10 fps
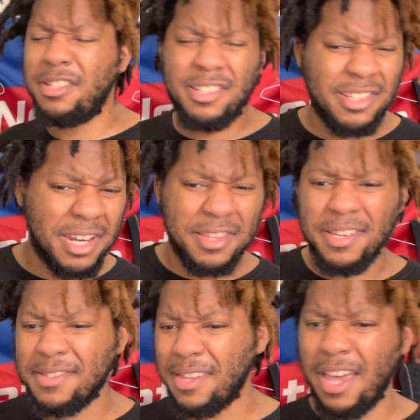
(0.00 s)
to
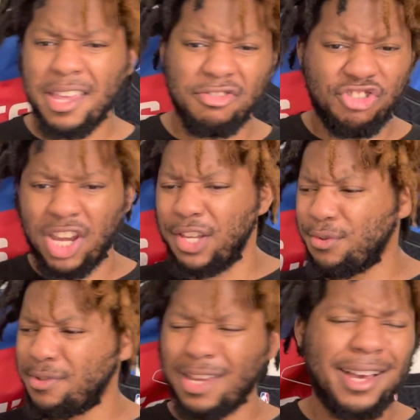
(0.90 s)
these like
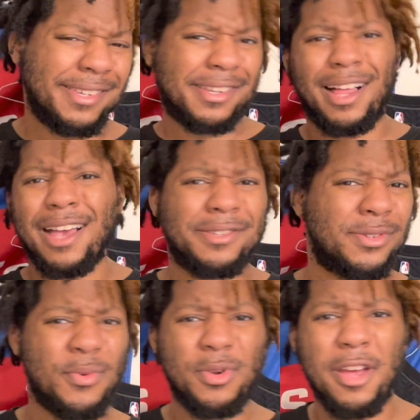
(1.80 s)
jazzercise classes
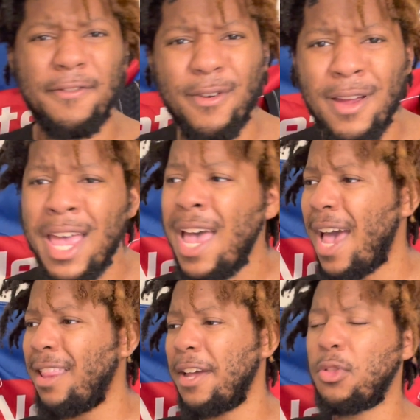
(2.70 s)
or whatever
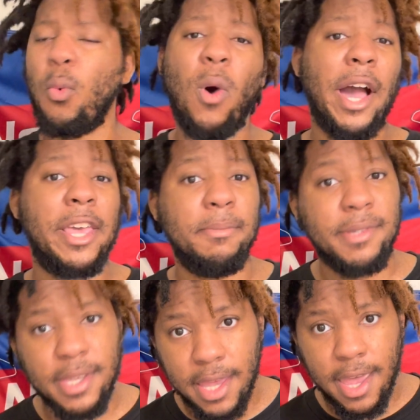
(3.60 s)
at like the
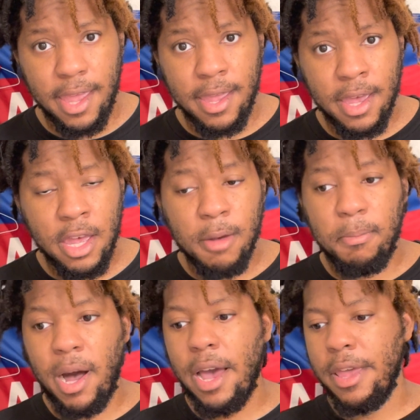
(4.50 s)
YMCA
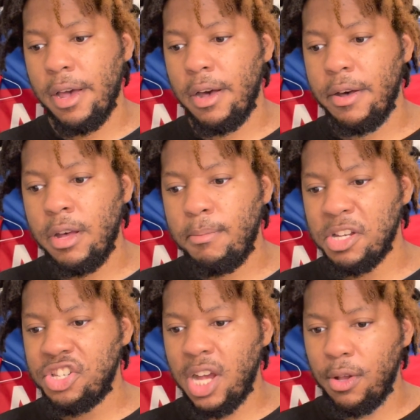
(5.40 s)
by my
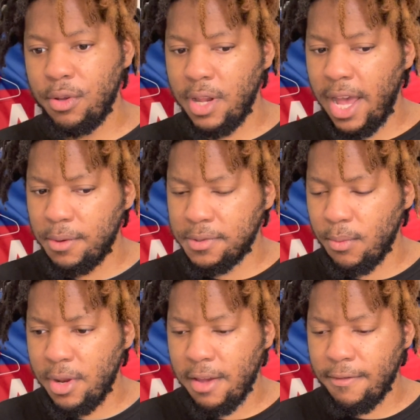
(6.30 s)
childhood house or
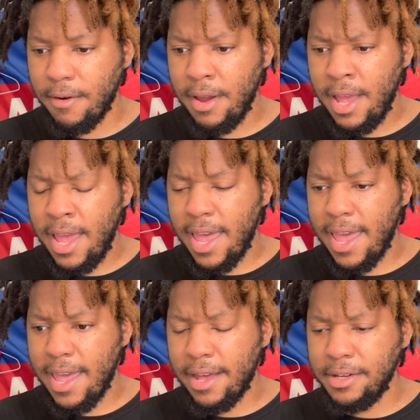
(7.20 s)
whatever.
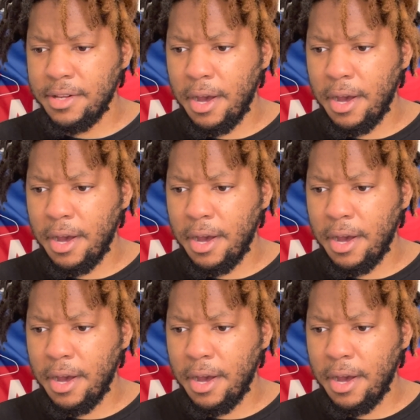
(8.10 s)
And